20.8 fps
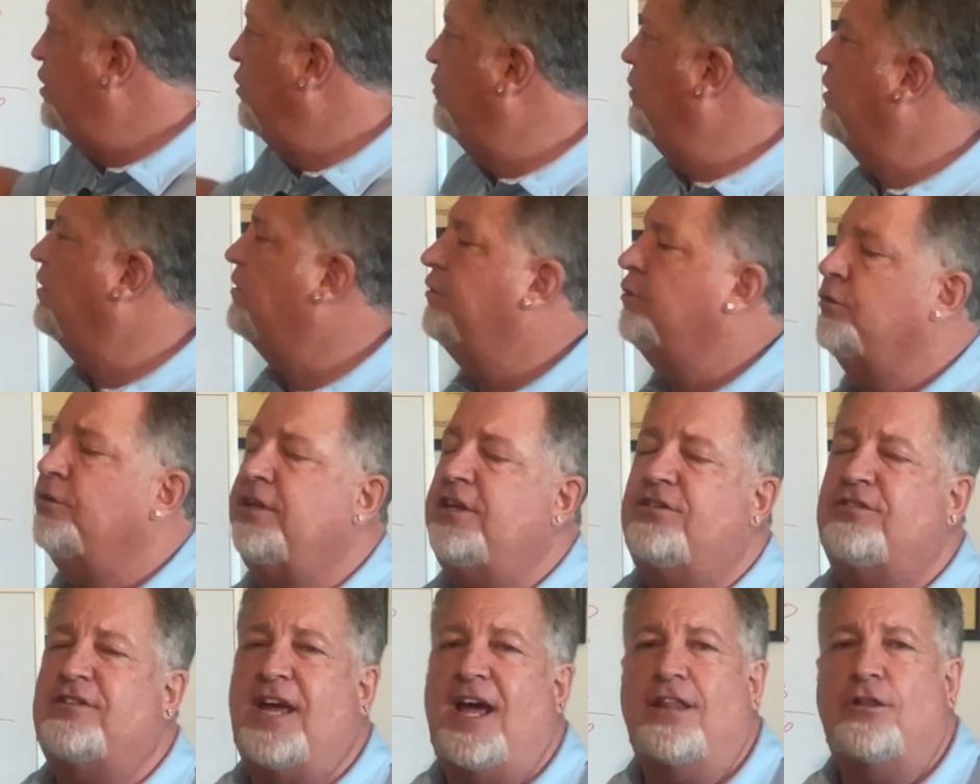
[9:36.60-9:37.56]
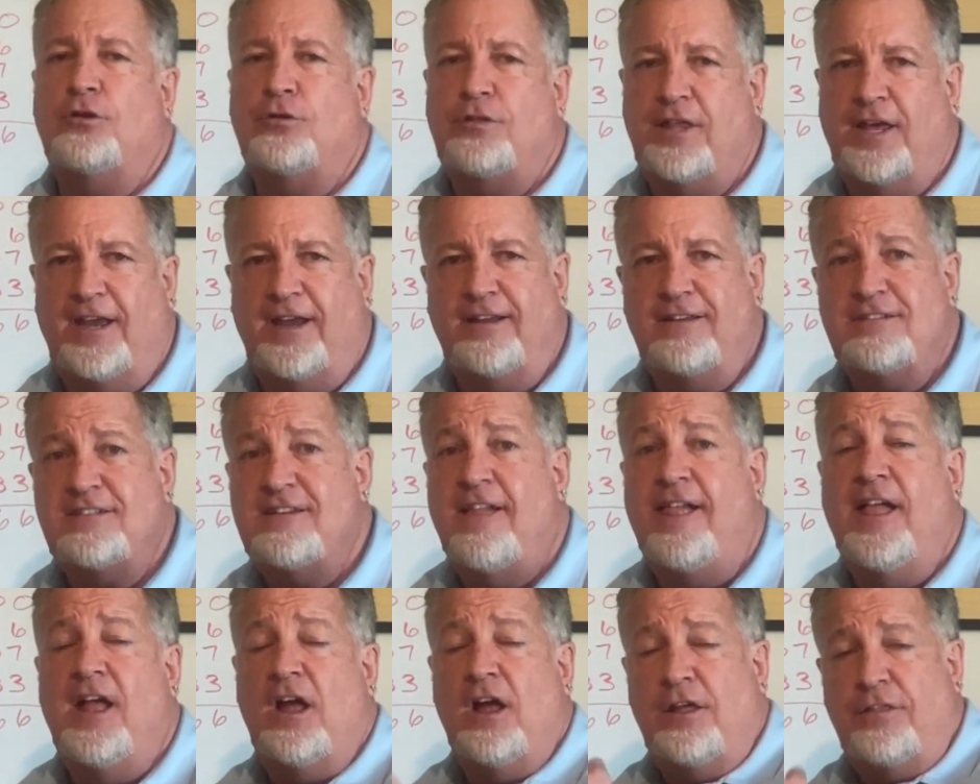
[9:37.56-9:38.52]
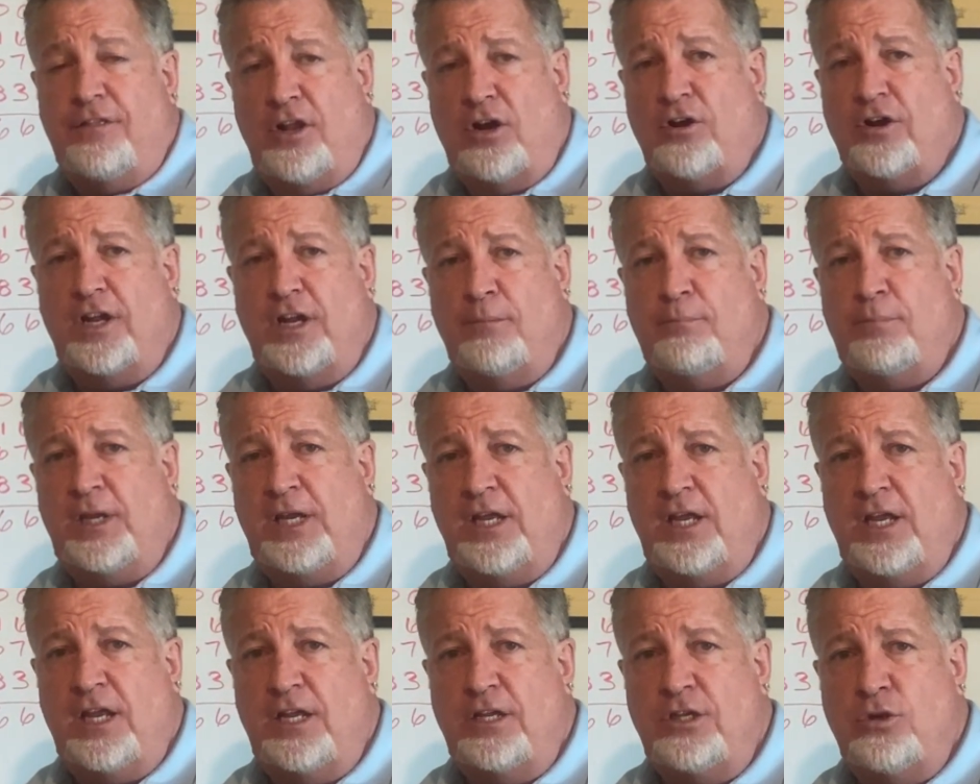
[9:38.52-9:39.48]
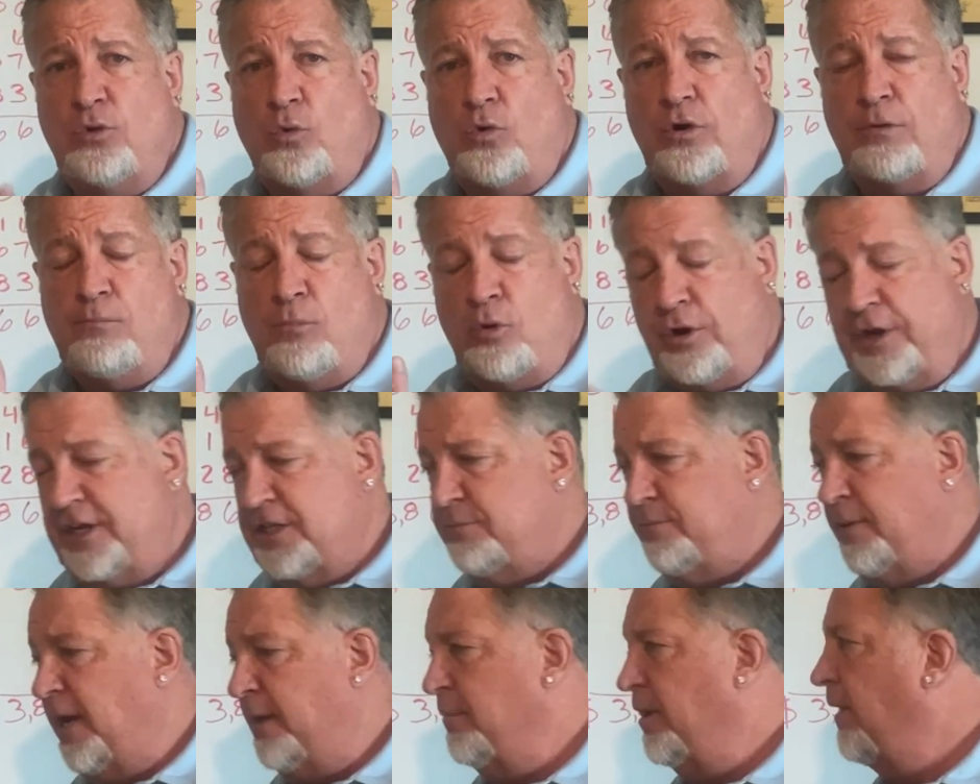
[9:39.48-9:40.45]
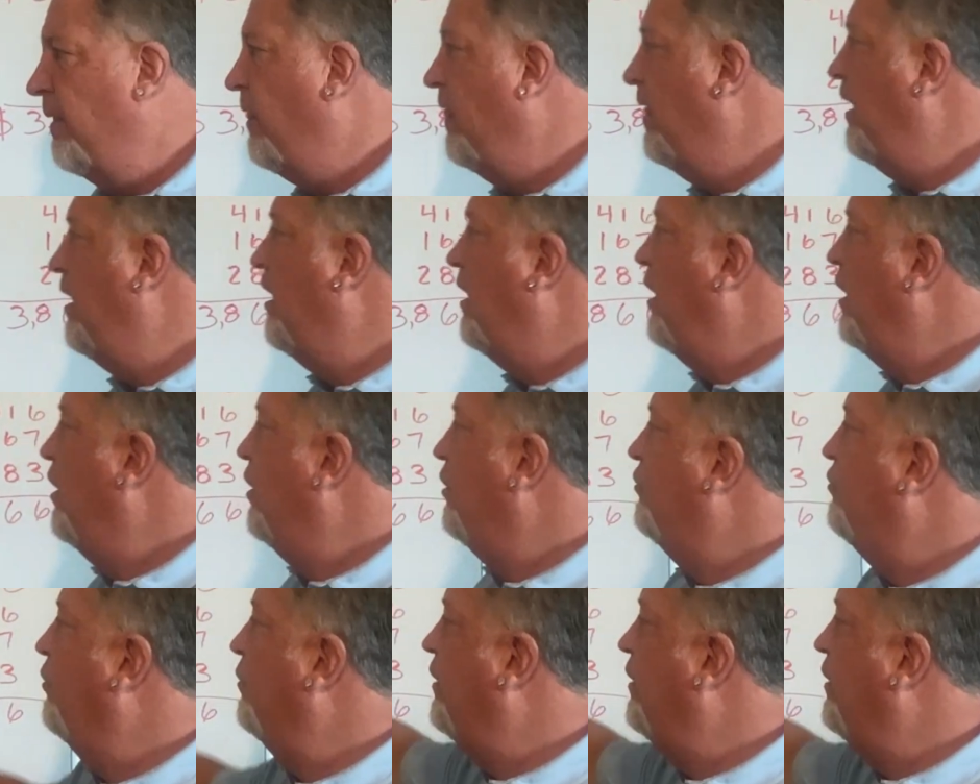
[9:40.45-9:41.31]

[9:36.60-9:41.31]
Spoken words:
you include these other things that are going to be in your mortgage payment. So